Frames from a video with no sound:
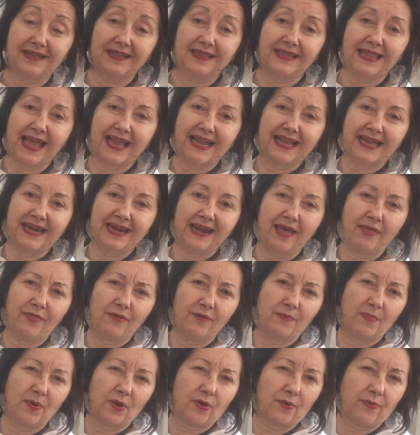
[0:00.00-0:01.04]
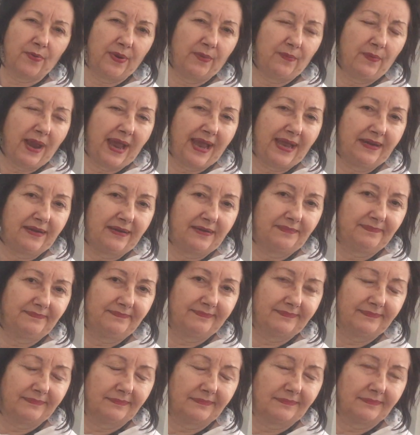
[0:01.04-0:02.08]
like another book we read.
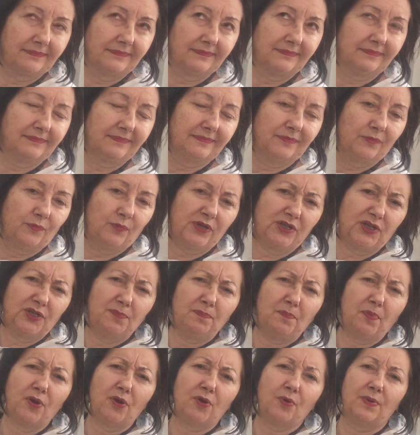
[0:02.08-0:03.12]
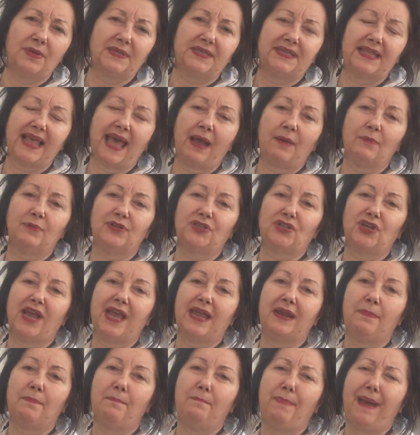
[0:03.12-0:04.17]
Which book was that which
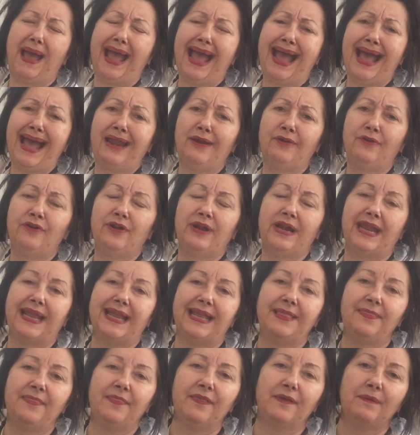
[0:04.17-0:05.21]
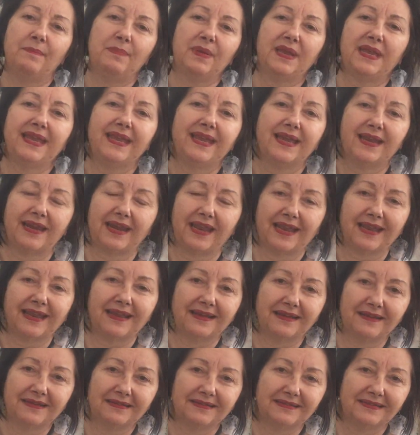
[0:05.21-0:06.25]
had a pattern in the beginning?
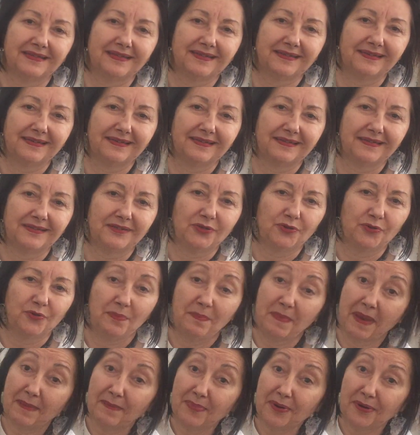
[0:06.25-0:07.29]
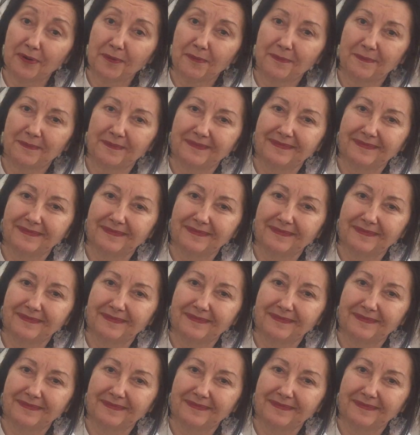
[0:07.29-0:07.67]
Do you remember?